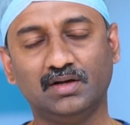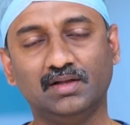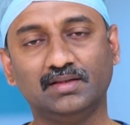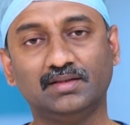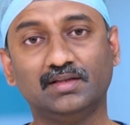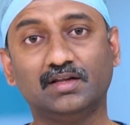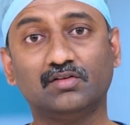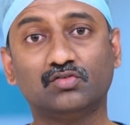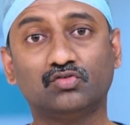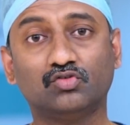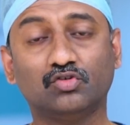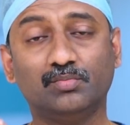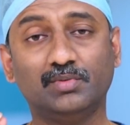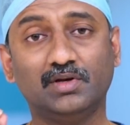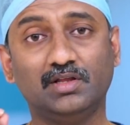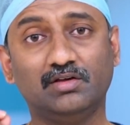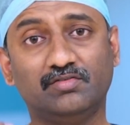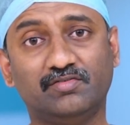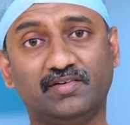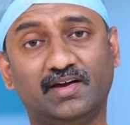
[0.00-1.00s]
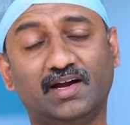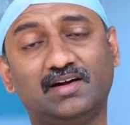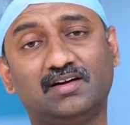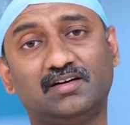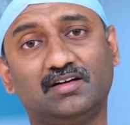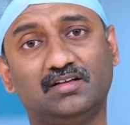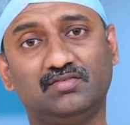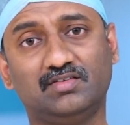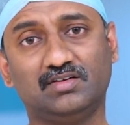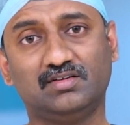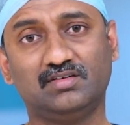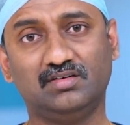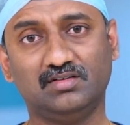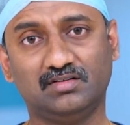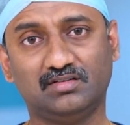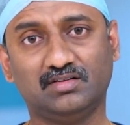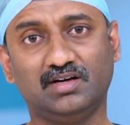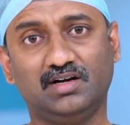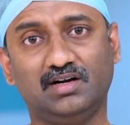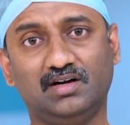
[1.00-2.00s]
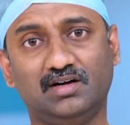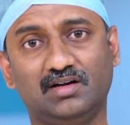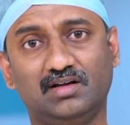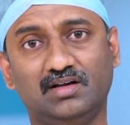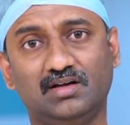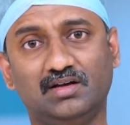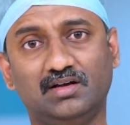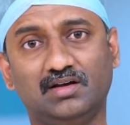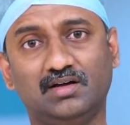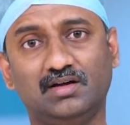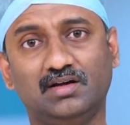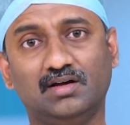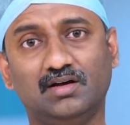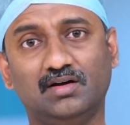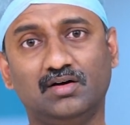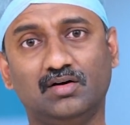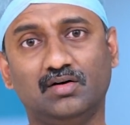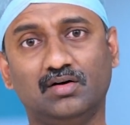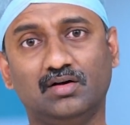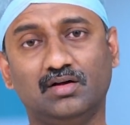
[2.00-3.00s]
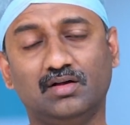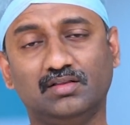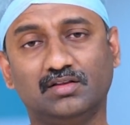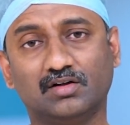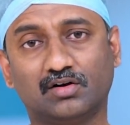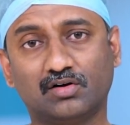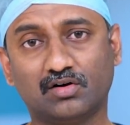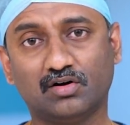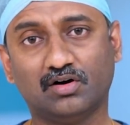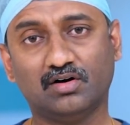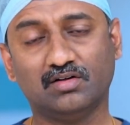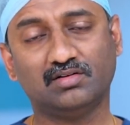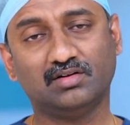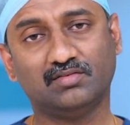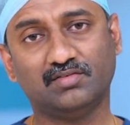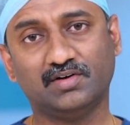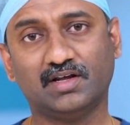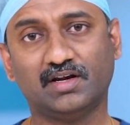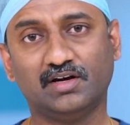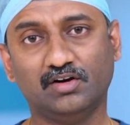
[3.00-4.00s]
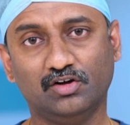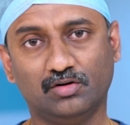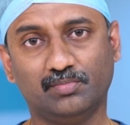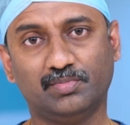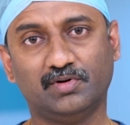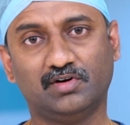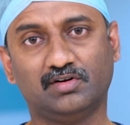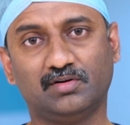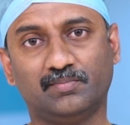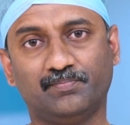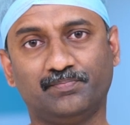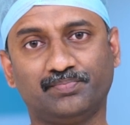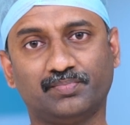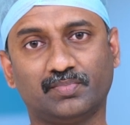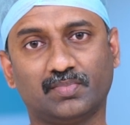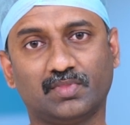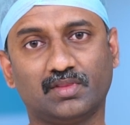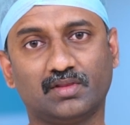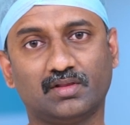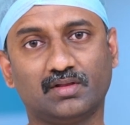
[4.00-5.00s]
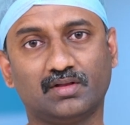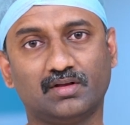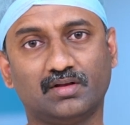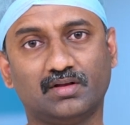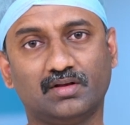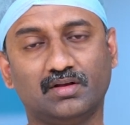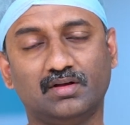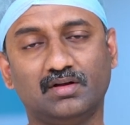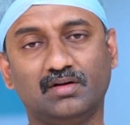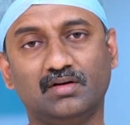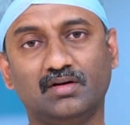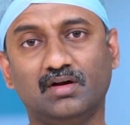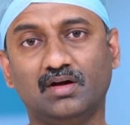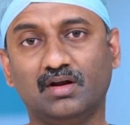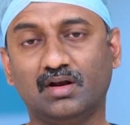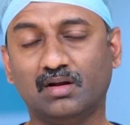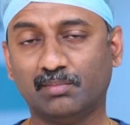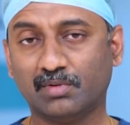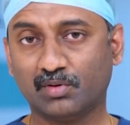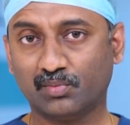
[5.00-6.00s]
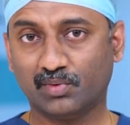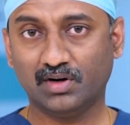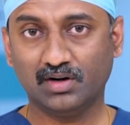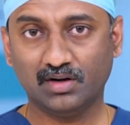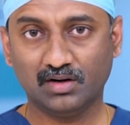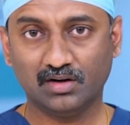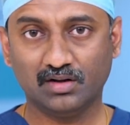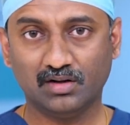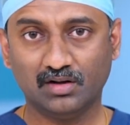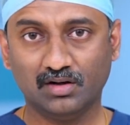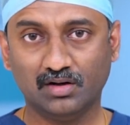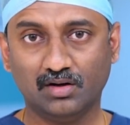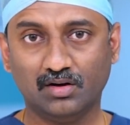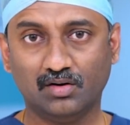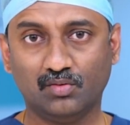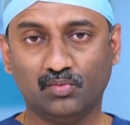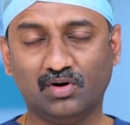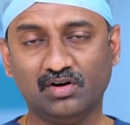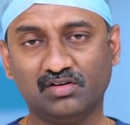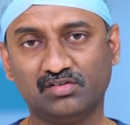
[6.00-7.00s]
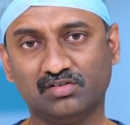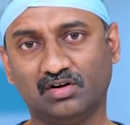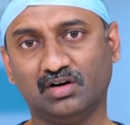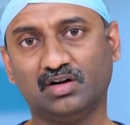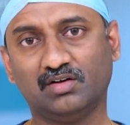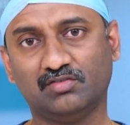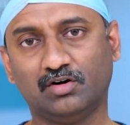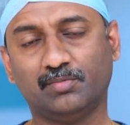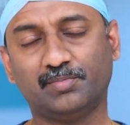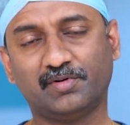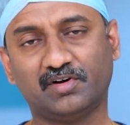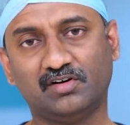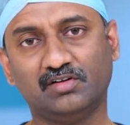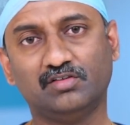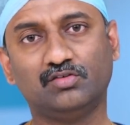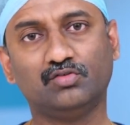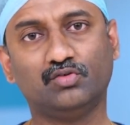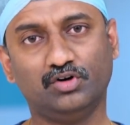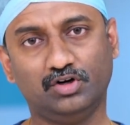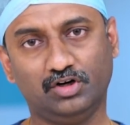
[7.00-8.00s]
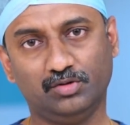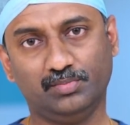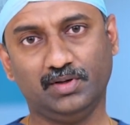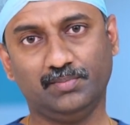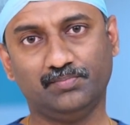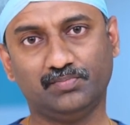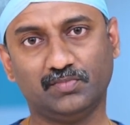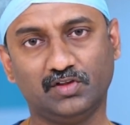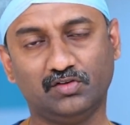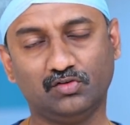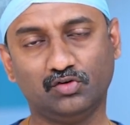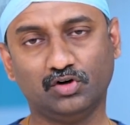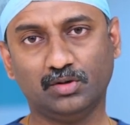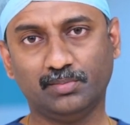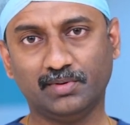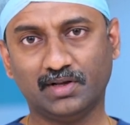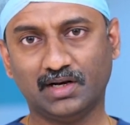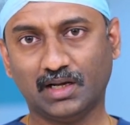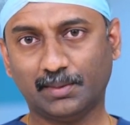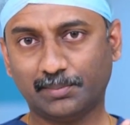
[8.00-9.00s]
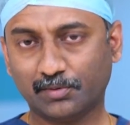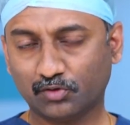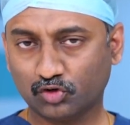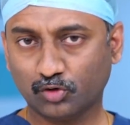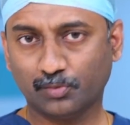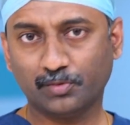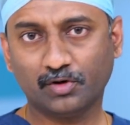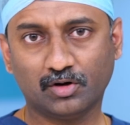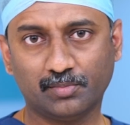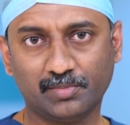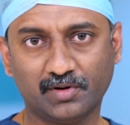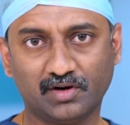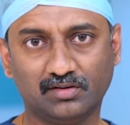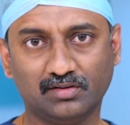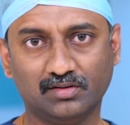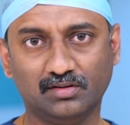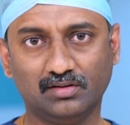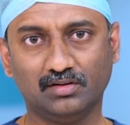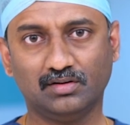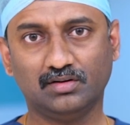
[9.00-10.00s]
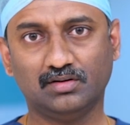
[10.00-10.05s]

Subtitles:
There are so many factors which decide the cost of a hernia operation. Number one, what sort of operation is it going to be? Is it going to be a laparoscopic operation